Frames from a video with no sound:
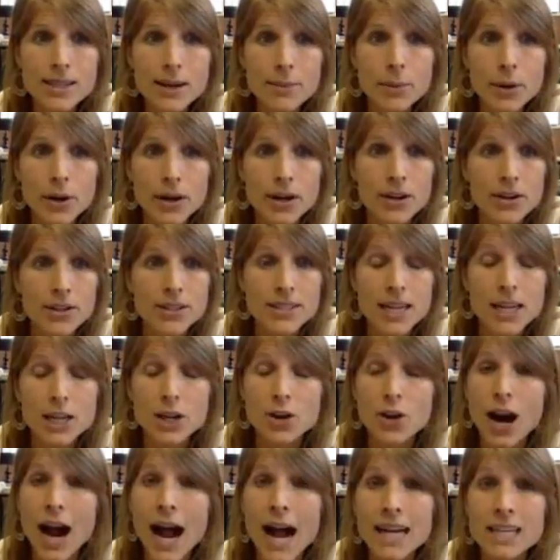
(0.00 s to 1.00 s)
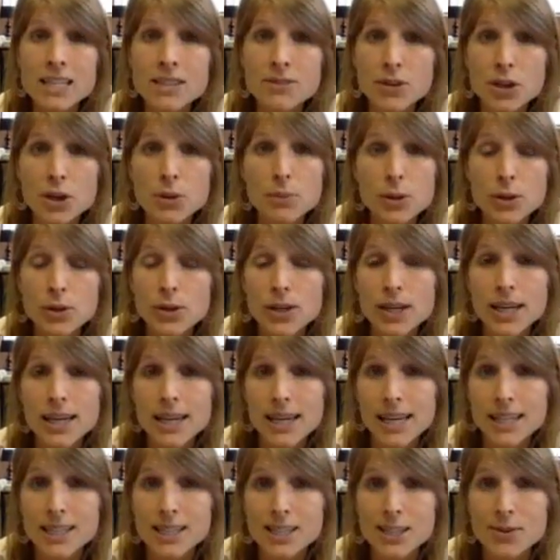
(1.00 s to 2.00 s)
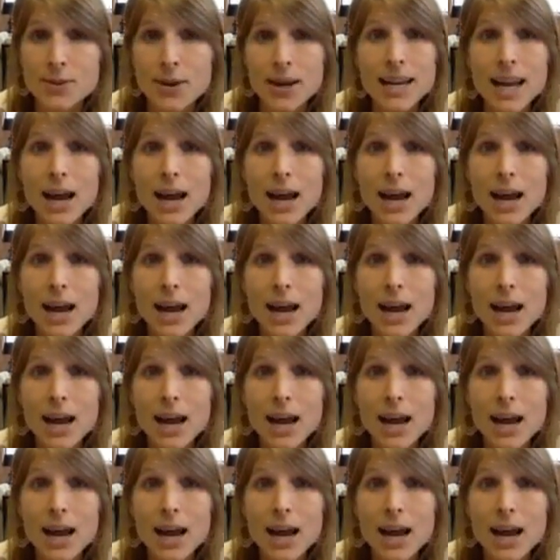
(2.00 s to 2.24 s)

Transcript: number and it'll say your active community needs you.